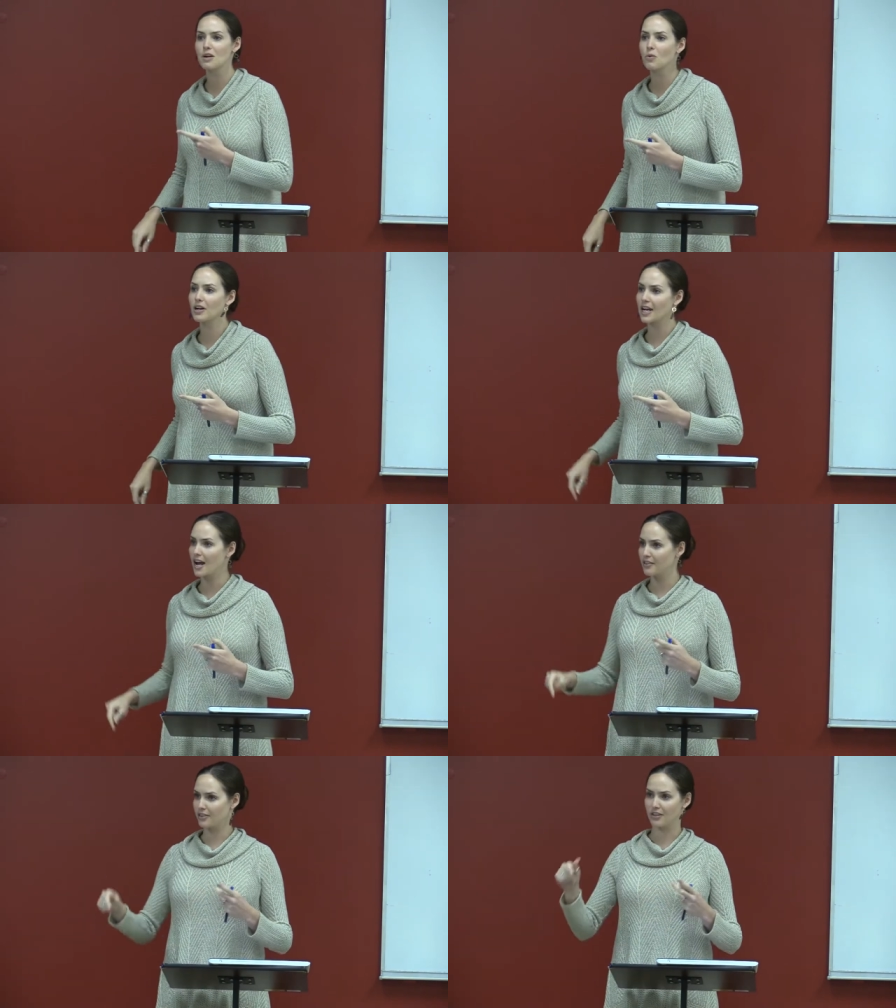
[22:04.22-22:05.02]
they work
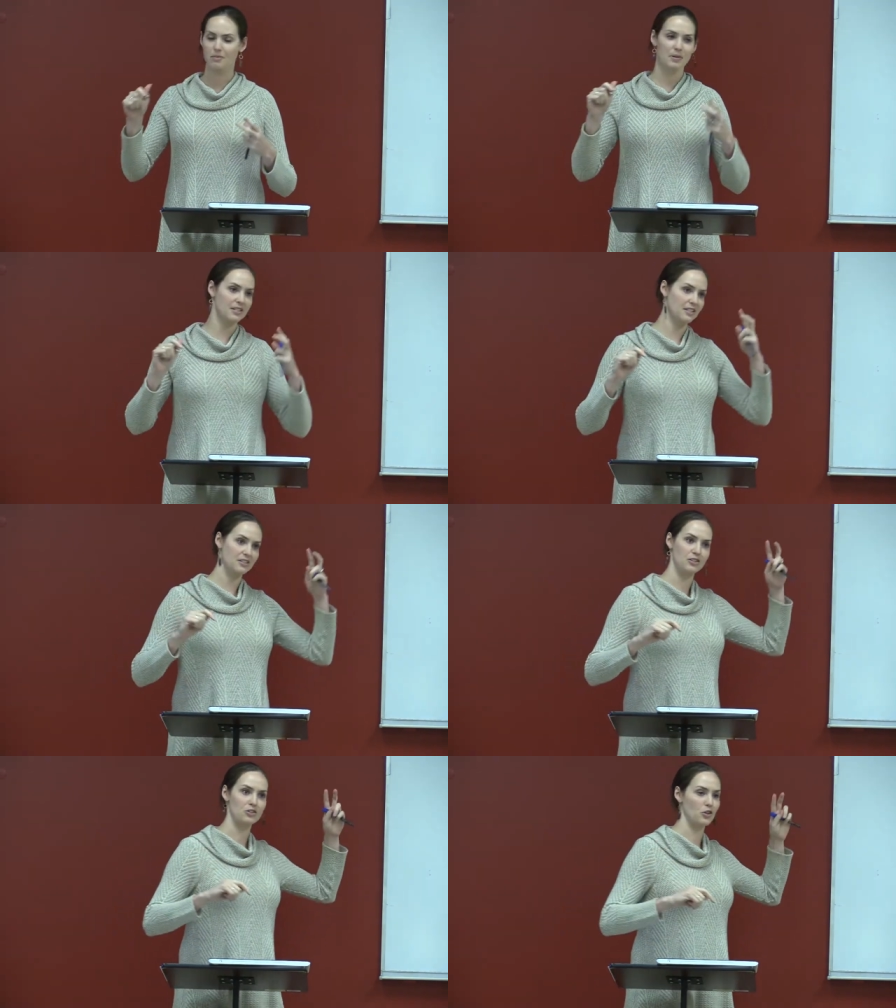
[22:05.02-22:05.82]
at, the
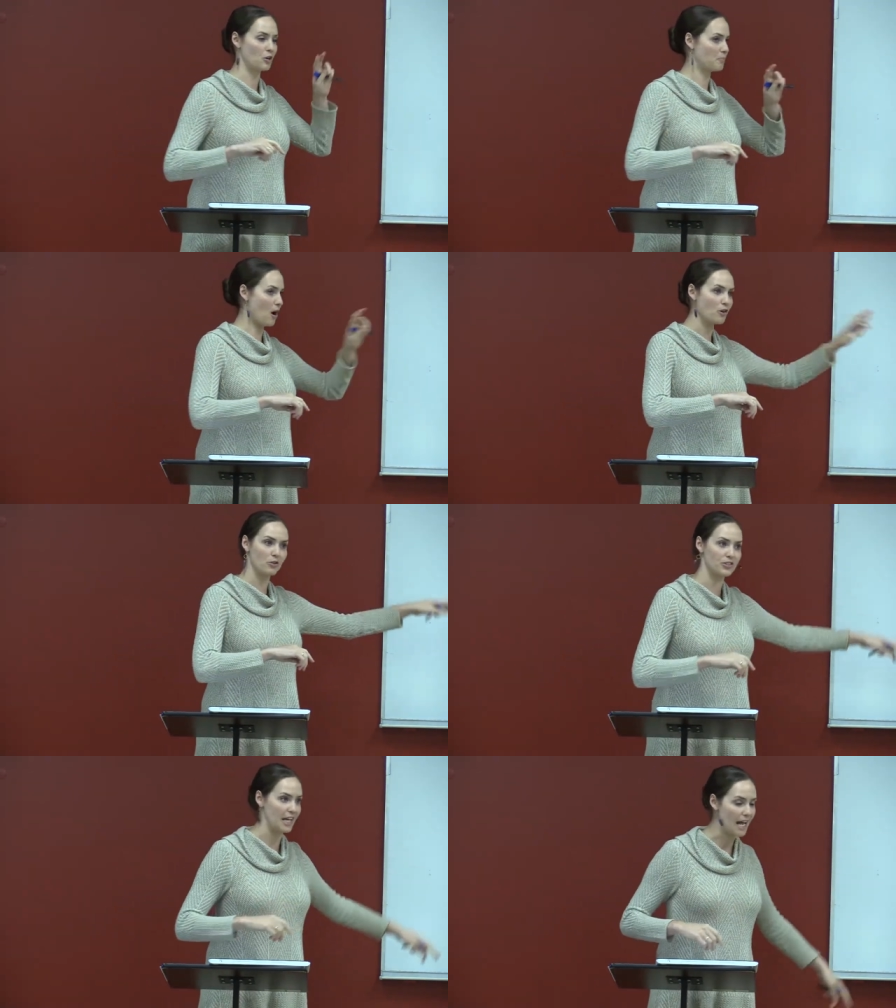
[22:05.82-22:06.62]
businesses your
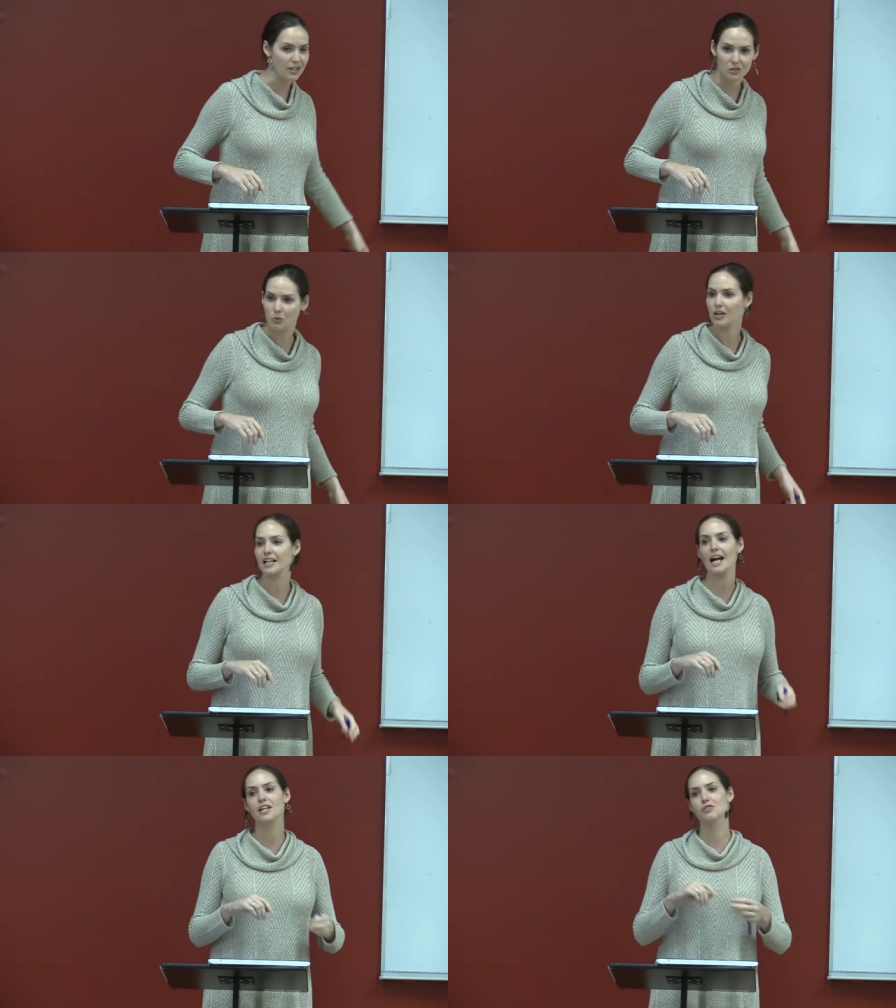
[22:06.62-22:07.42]
uncles and aunts
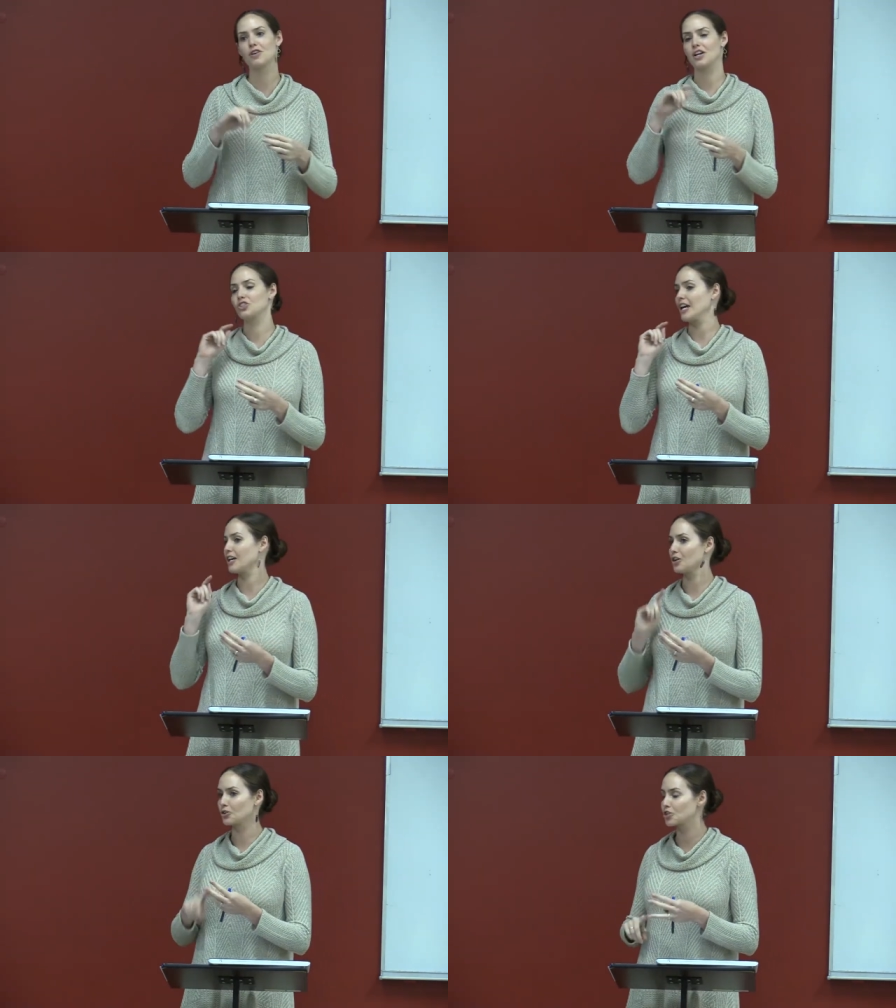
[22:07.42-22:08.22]
work at. You've got to check
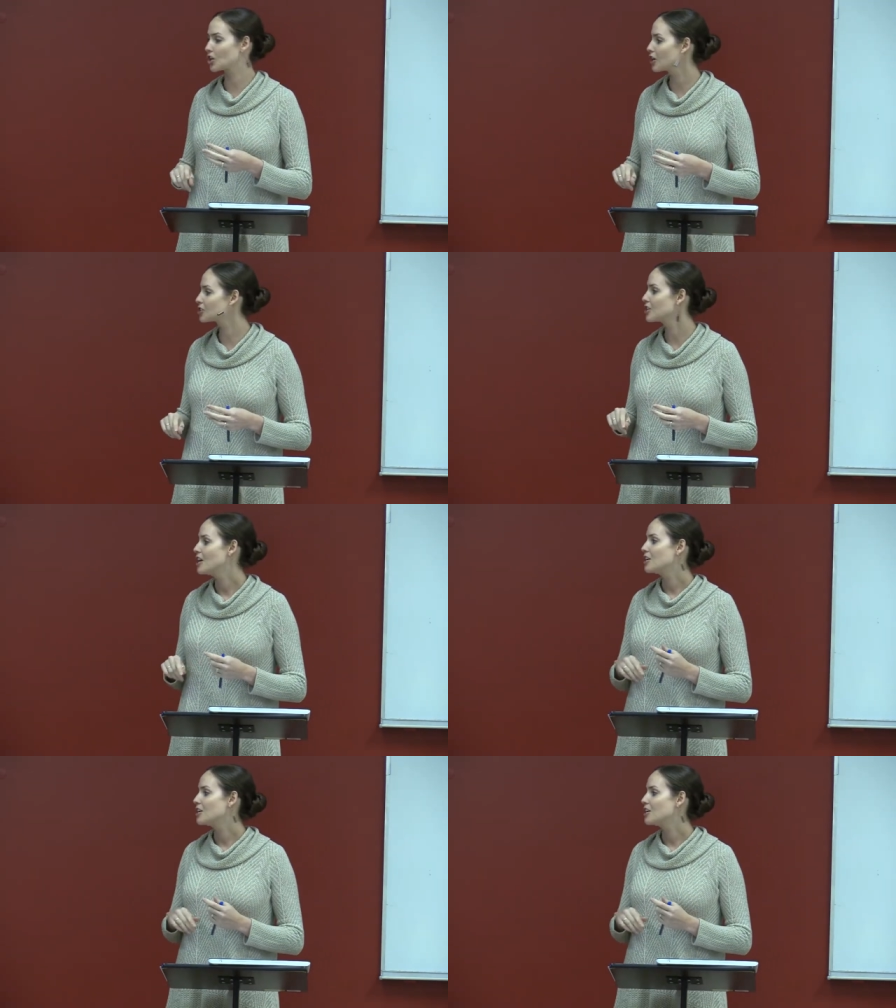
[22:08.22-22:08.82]
at your church.